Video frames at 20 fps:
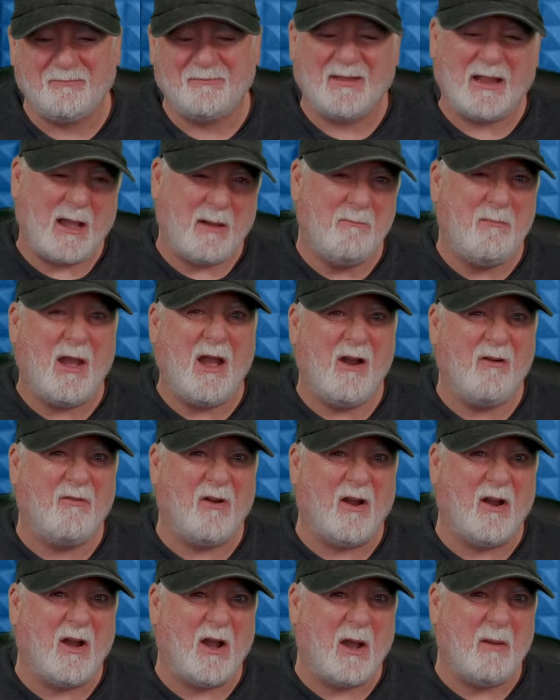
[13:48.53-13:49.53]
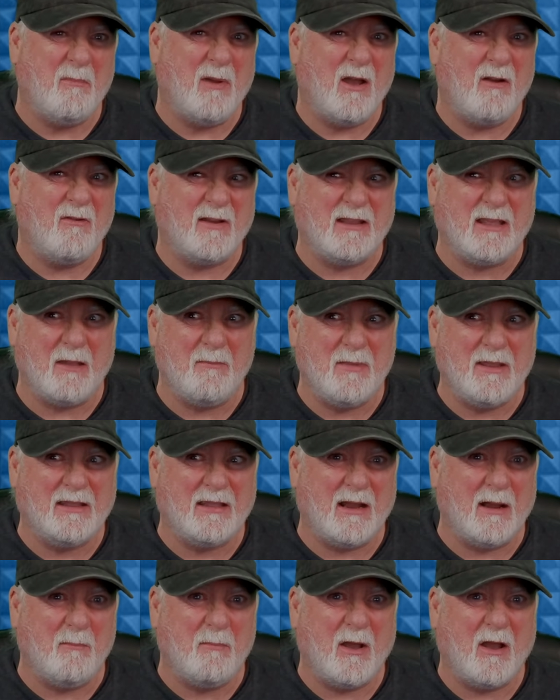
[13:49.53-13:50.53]
a bit of a gimmick
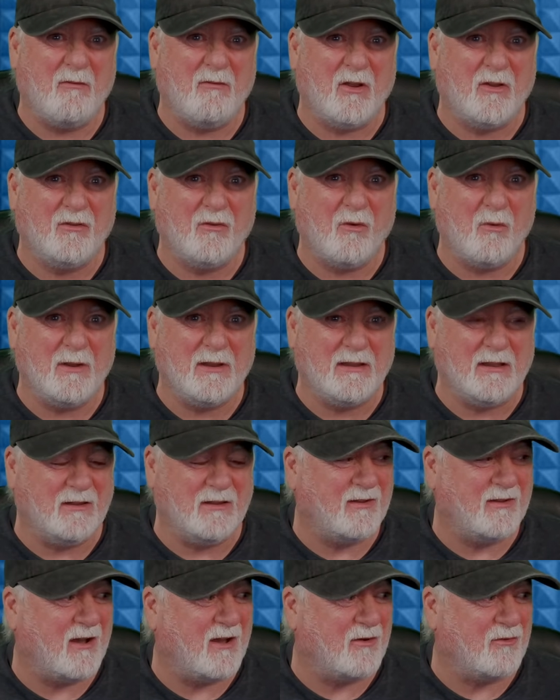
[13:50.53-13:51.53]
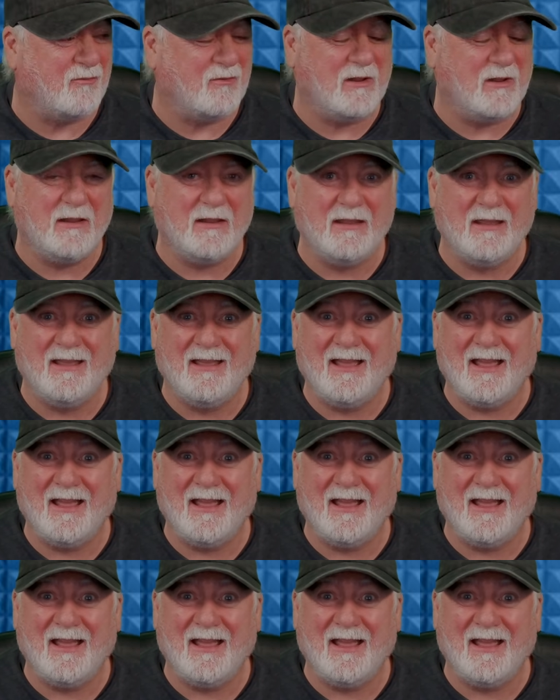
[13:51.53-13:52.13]
and a bit of a toy guitar really